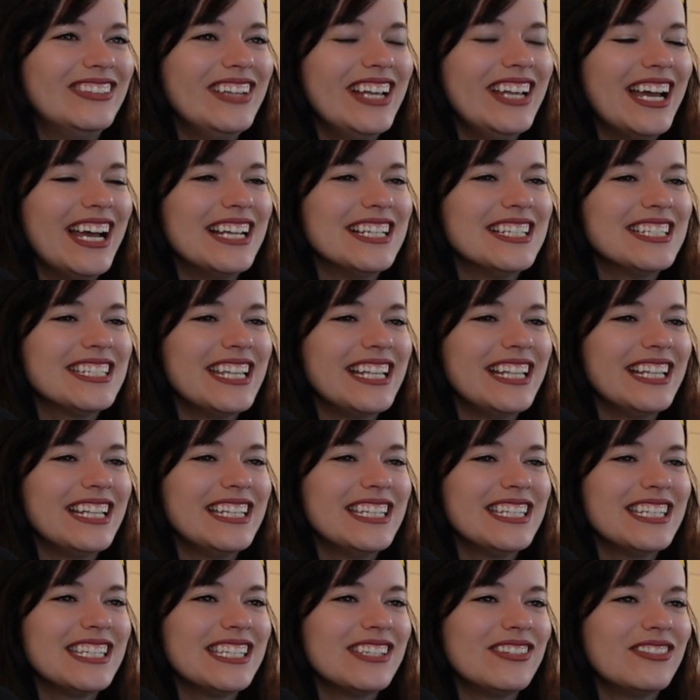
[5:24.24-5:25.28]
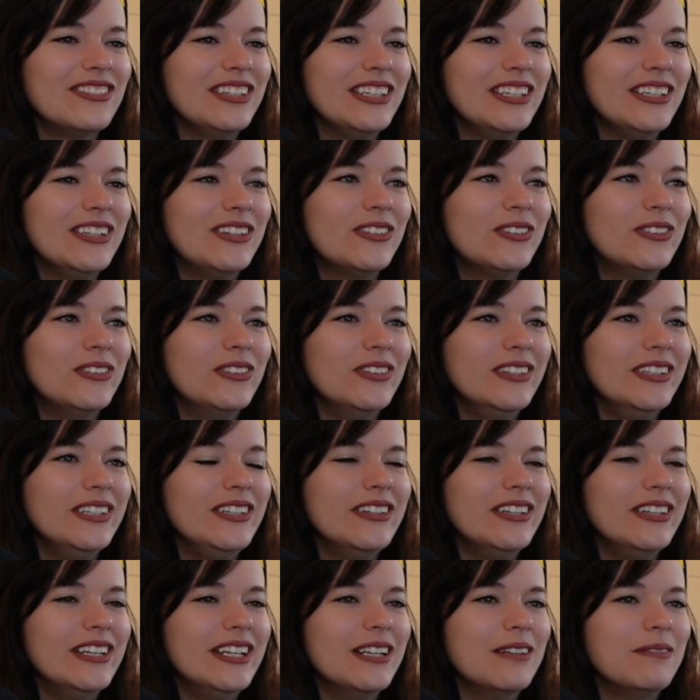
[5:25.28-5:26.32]
Yeah, I just think that this is a really cool
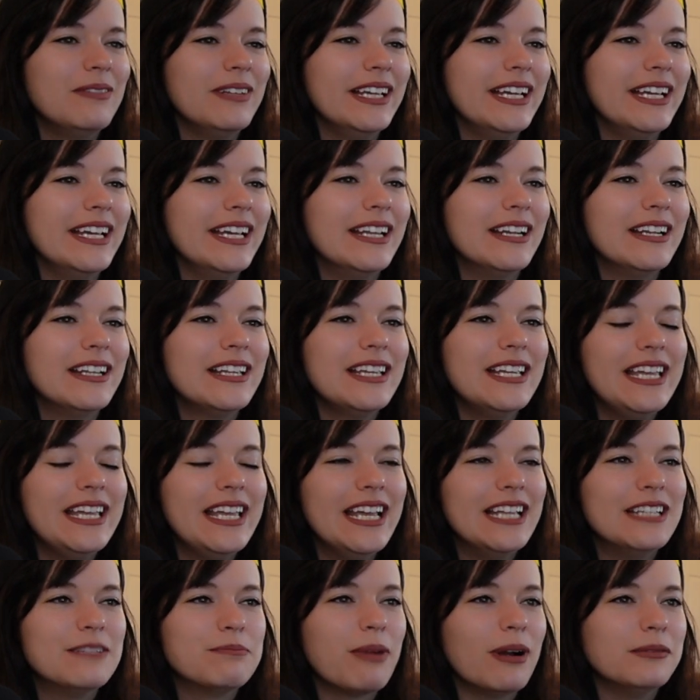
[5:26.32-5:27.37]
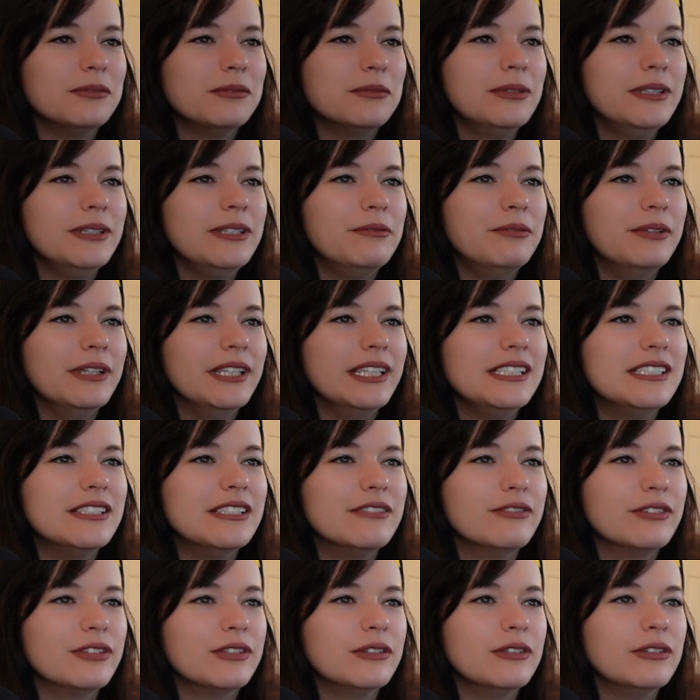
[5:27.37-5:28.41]
and unique plant. It's probably really
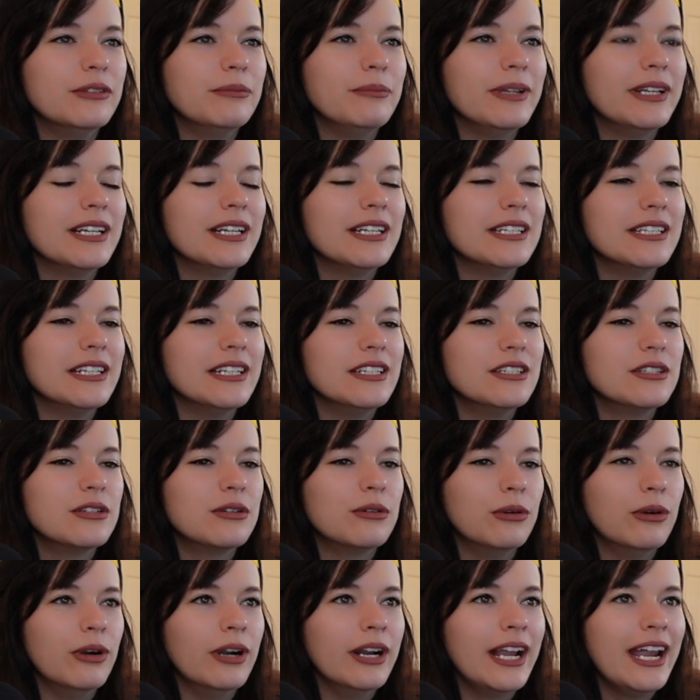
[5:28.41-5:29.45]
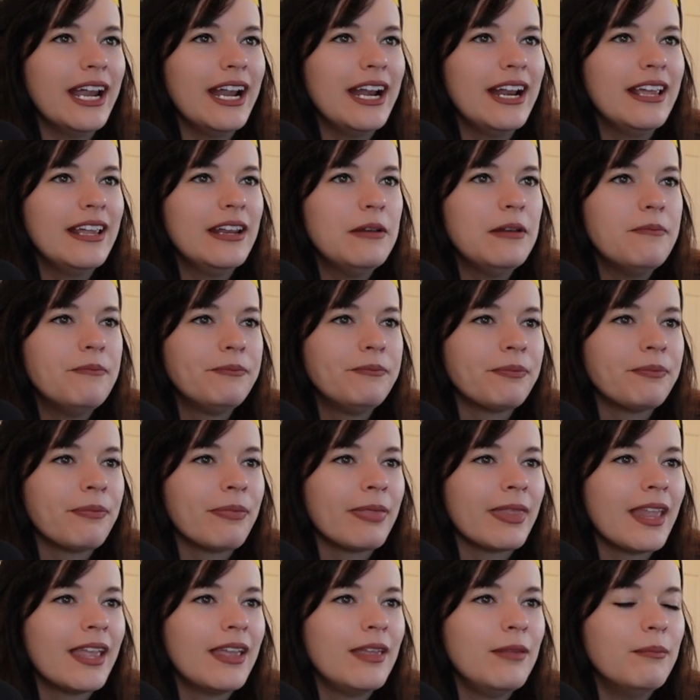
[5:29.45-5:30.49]
difficult because it is corrugated,
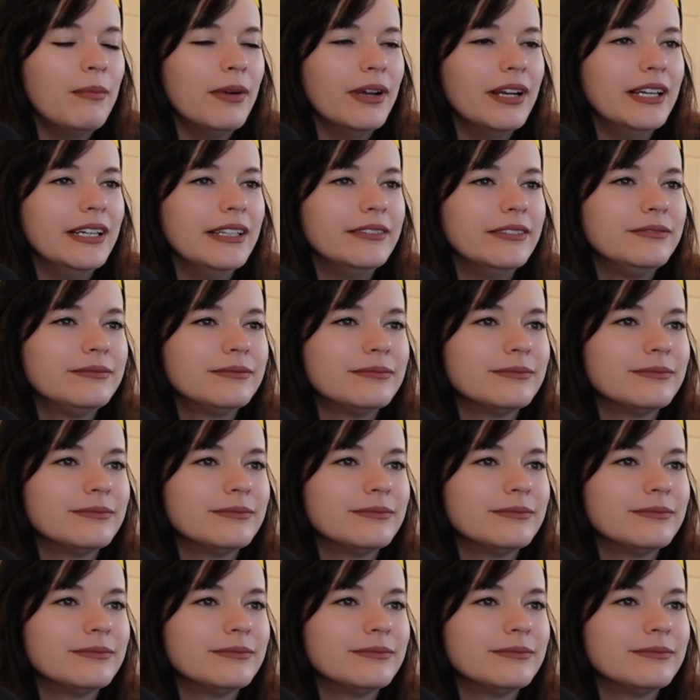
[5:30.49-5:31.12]
but